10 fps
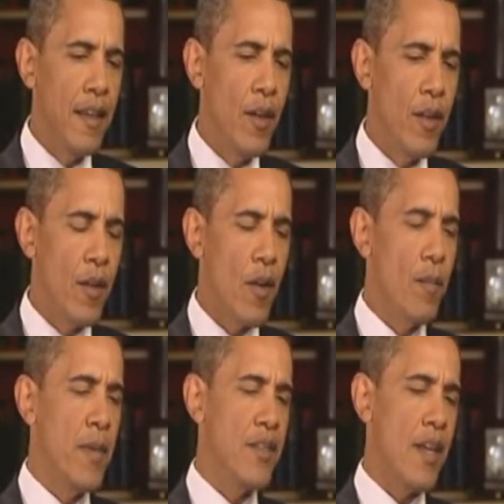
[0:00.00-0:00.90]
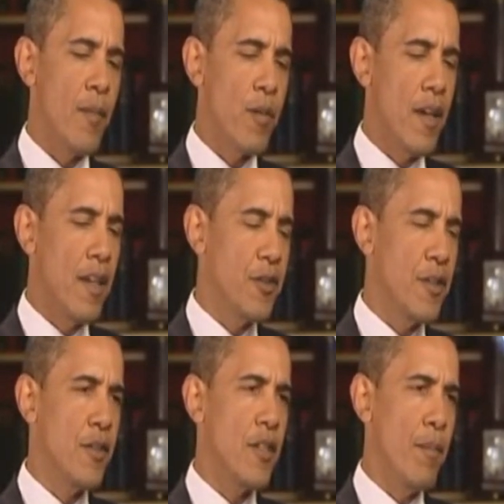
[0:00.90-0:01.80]
Yeah, there are
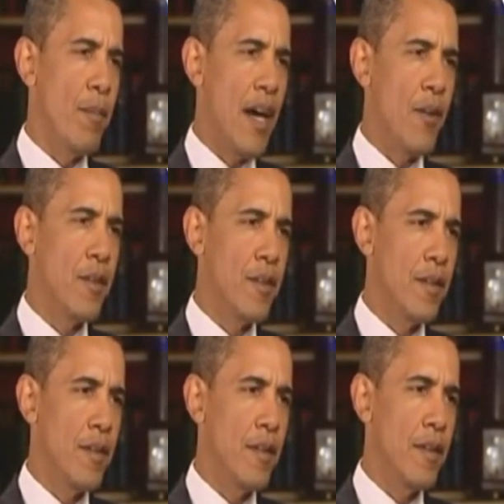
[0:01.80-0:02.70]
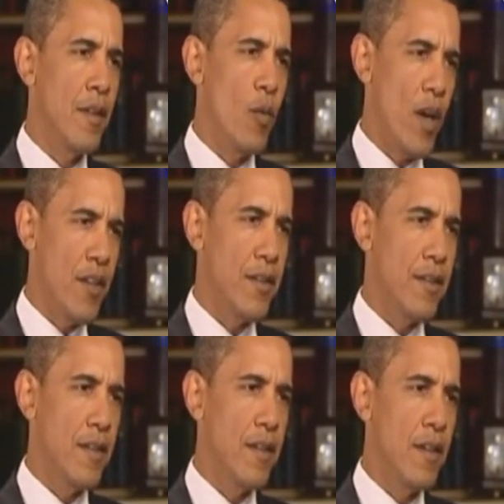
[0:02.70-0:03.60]
misapprehensions about the
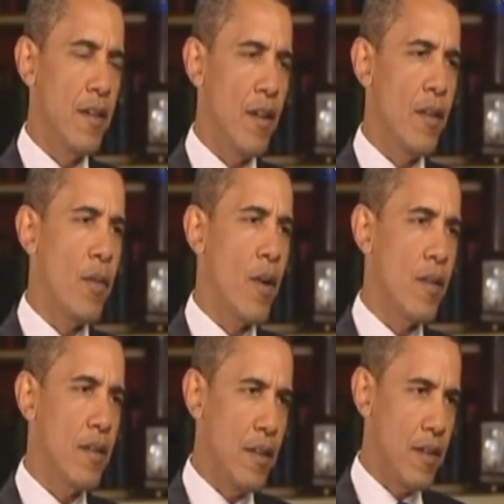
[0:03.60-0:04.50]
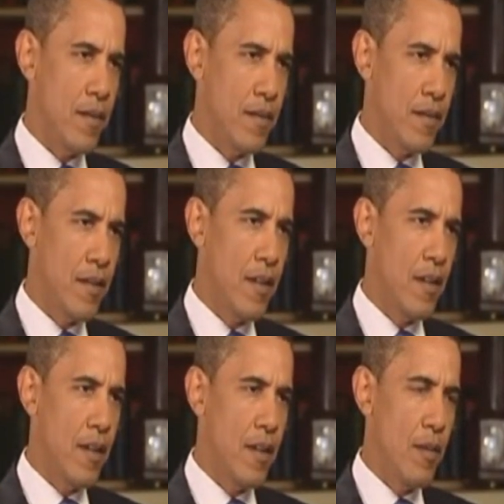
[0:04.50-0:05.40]
West on the part of
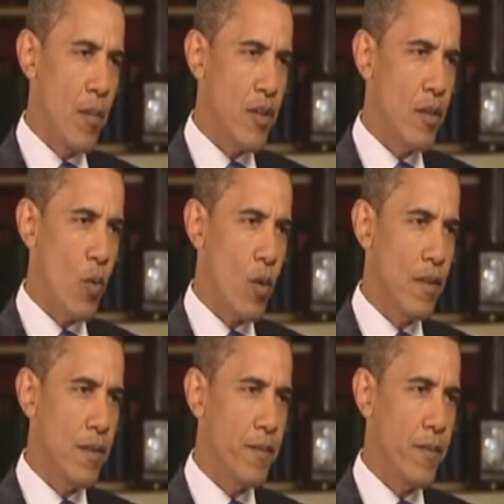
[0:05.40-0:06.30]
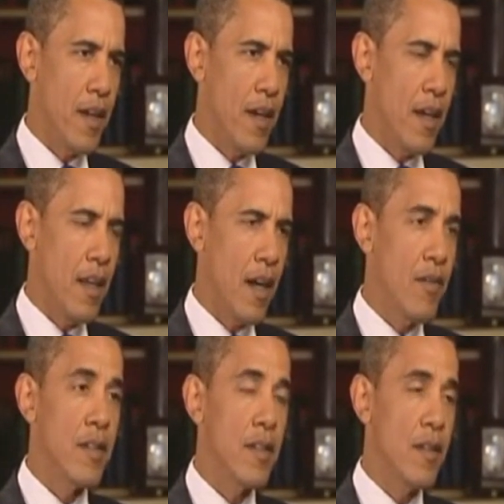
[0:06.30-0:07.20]
the Muslim world, and
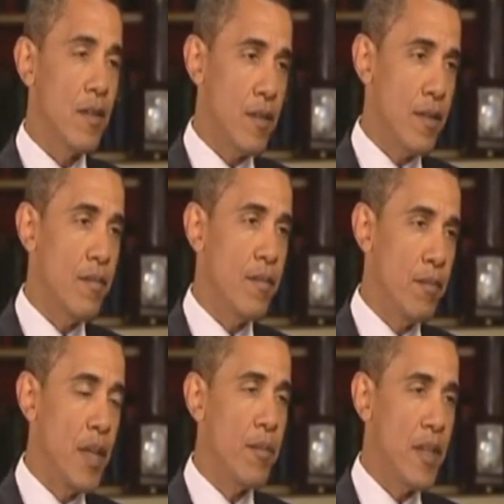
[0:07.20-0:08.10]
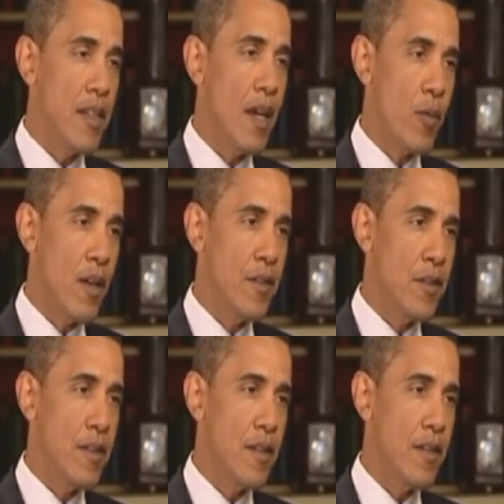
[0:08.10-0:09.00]
obviously there's some big
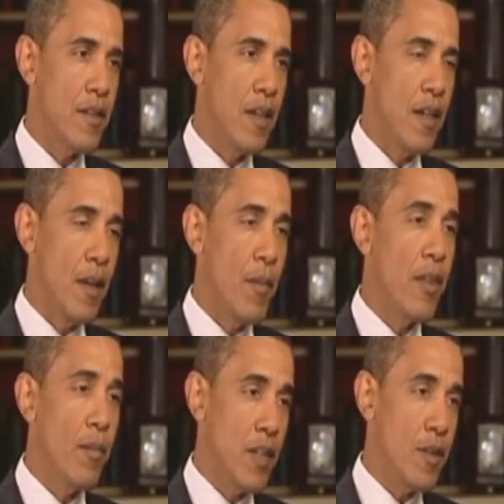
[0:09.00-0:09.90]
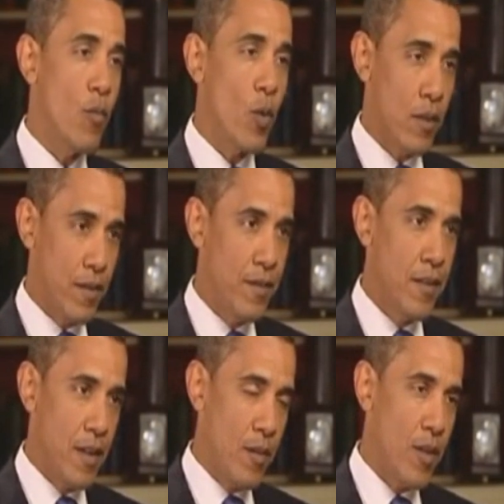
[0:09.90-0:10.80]
misapprehensions about the Muslim world
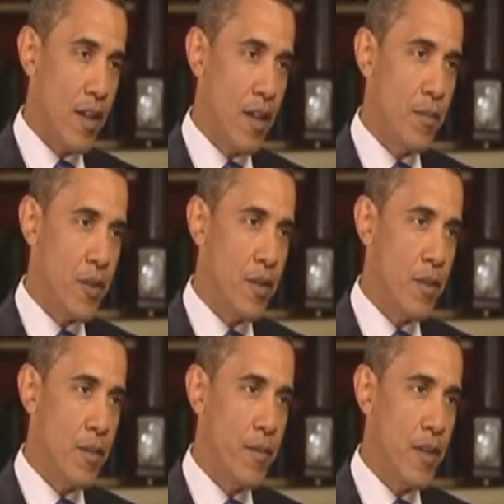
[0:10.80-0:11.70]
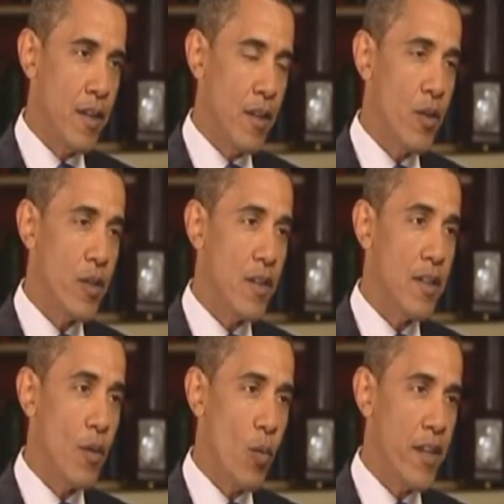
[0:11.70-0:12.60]
when it comes to uh, those of
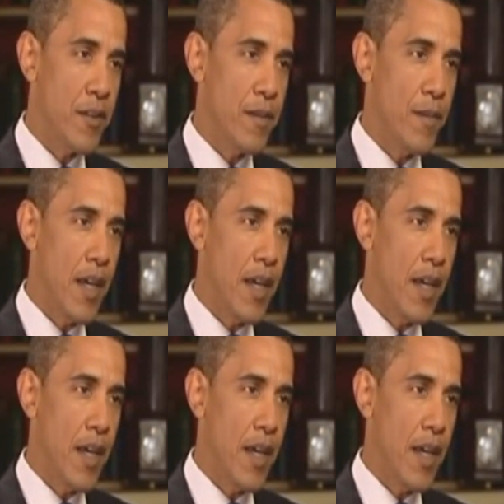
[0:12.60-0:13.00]
us in the West.